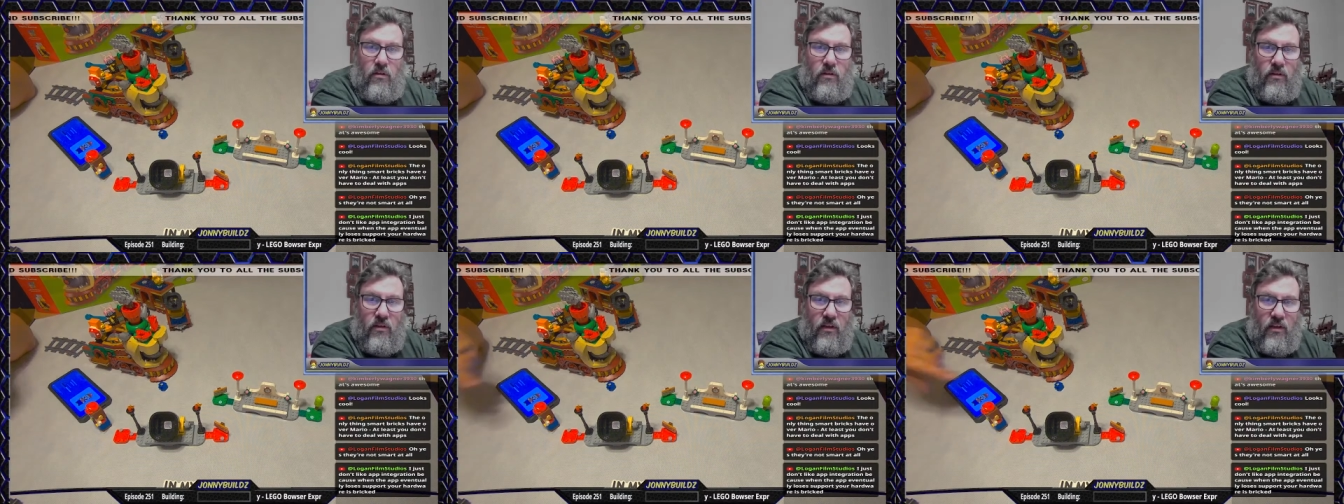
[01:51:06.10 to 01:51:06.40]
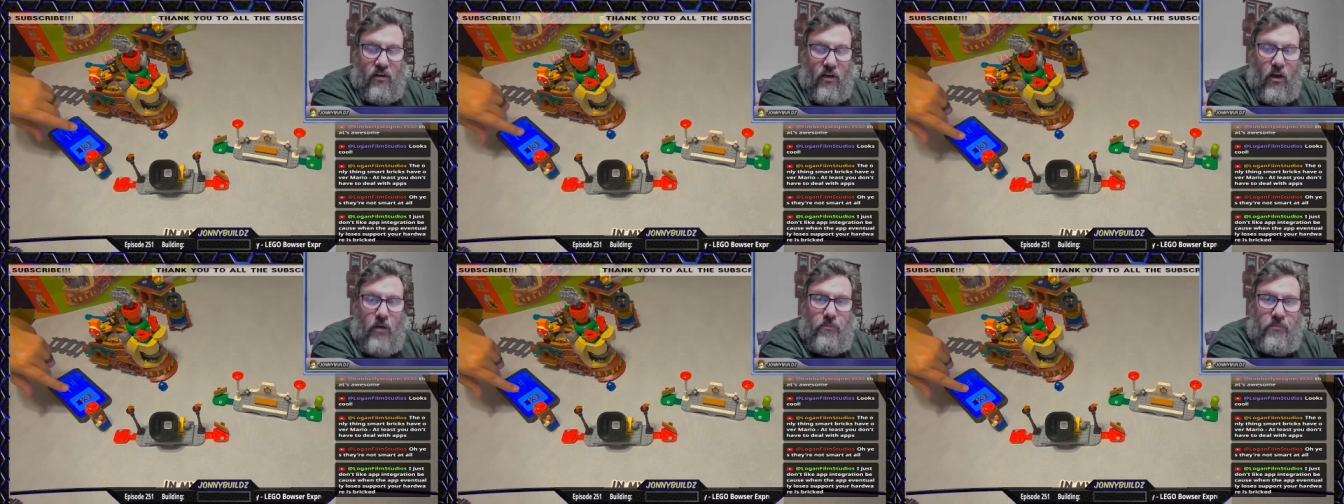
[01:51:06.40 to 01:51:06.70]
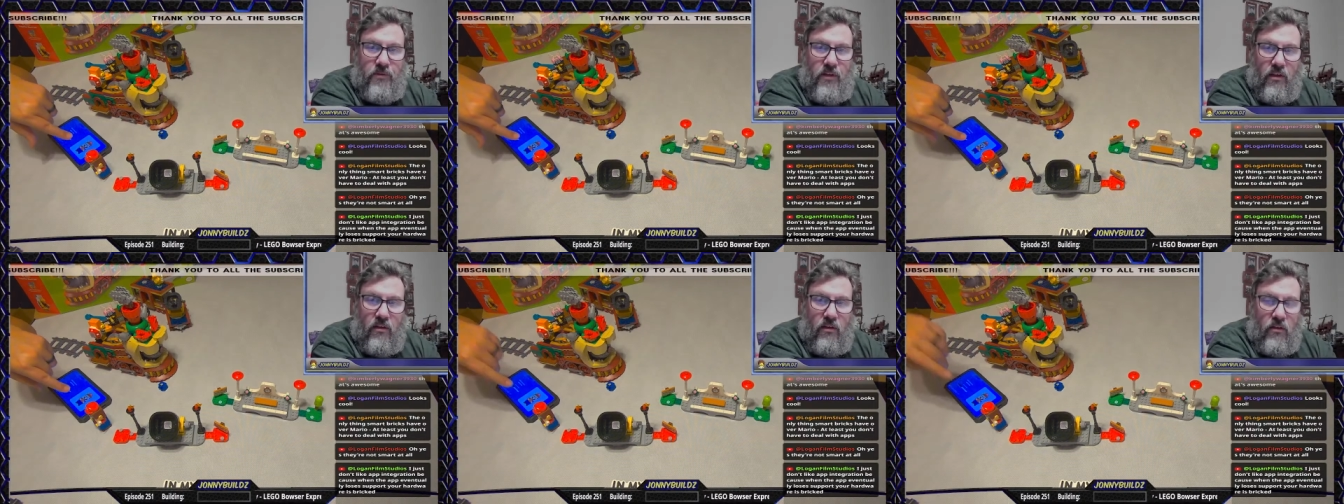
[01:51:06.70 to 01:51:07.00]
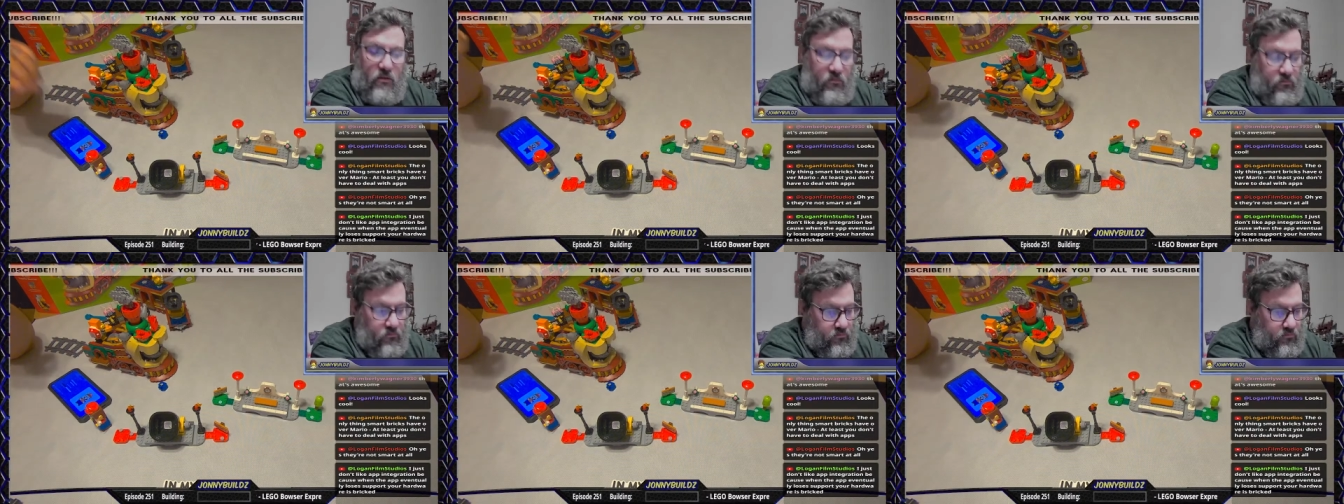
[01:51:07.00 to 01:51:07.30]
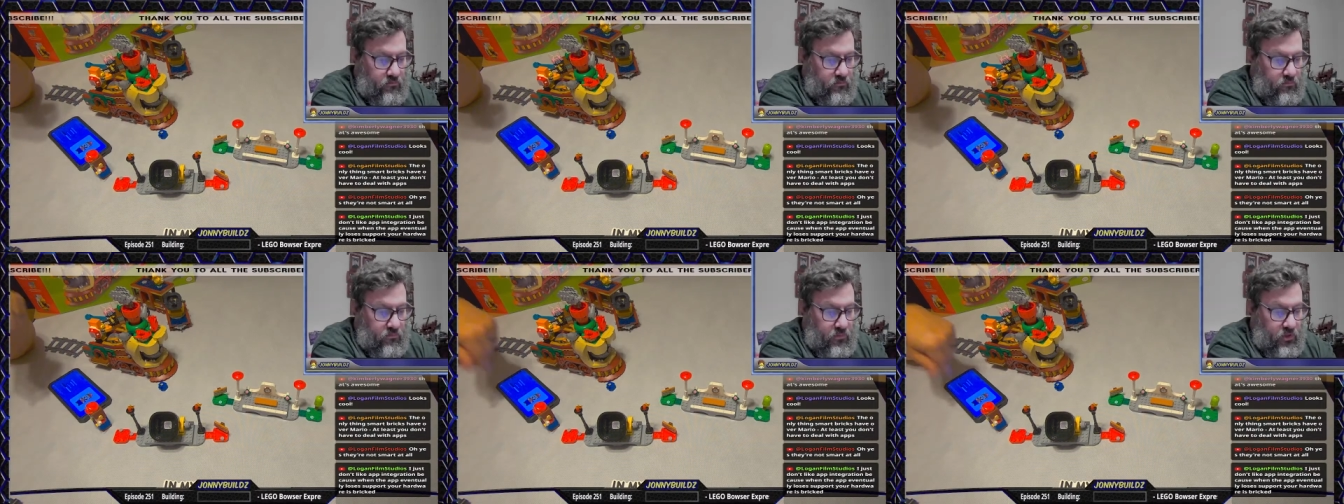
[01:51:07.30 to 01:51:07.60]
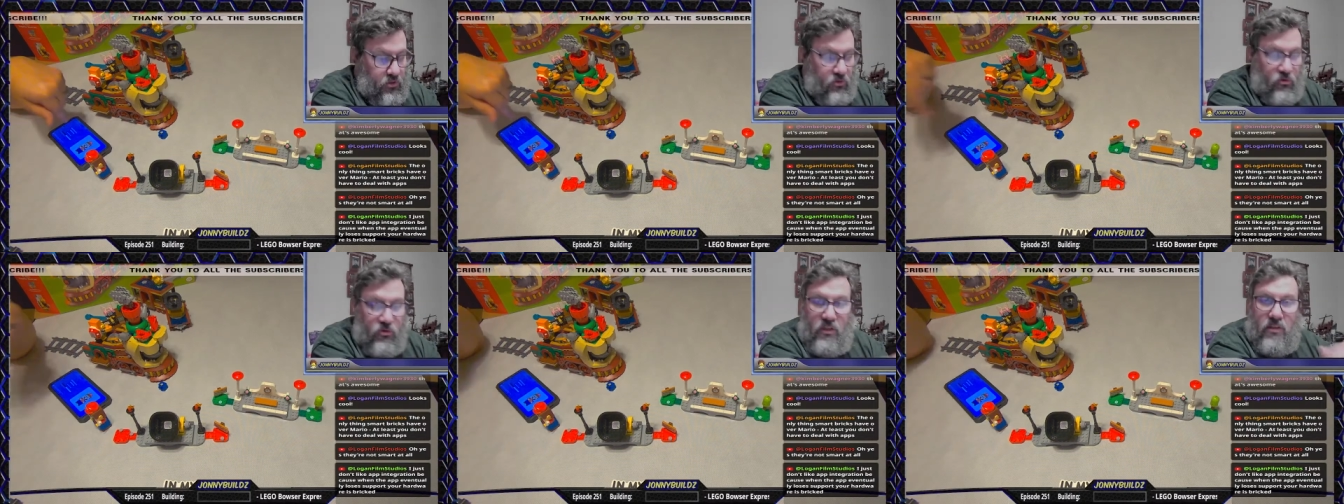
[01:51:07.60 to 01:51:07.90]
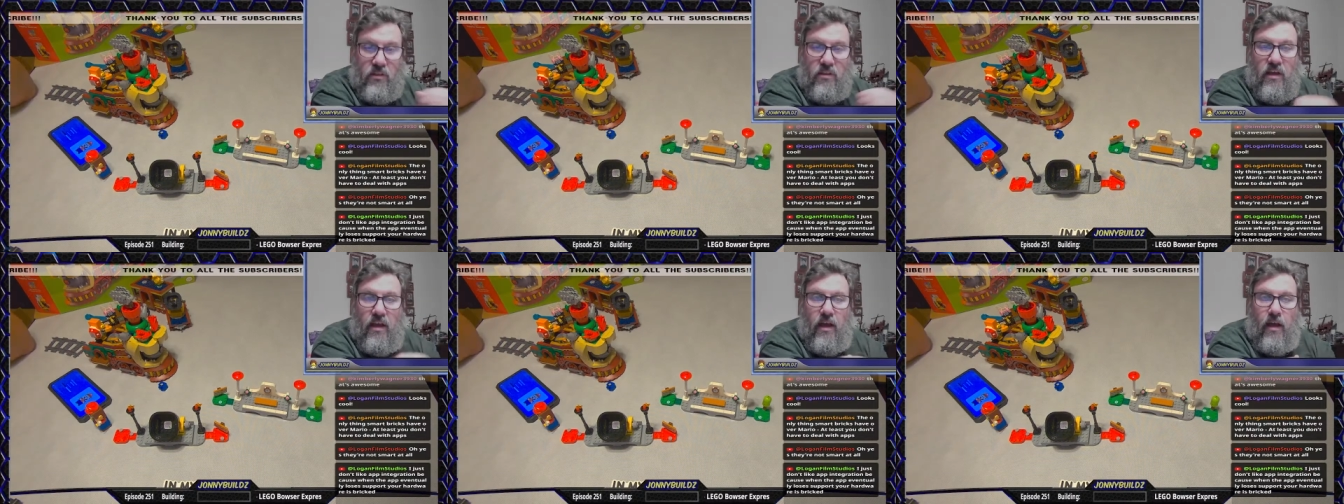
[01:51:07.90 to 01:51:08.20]
and updated, you don't need
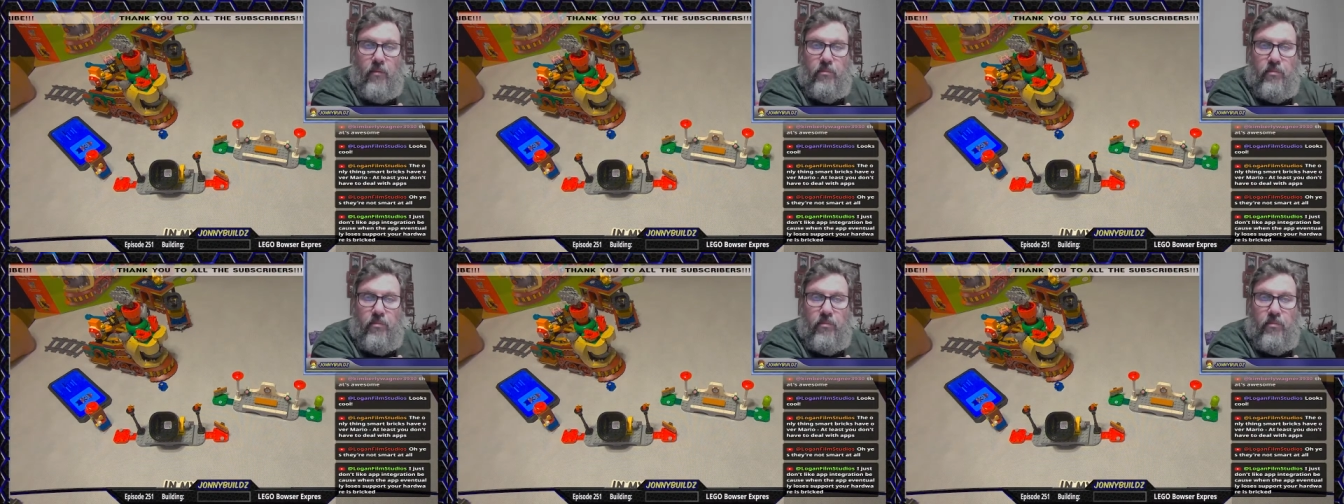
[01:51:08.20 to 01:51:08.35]
the app.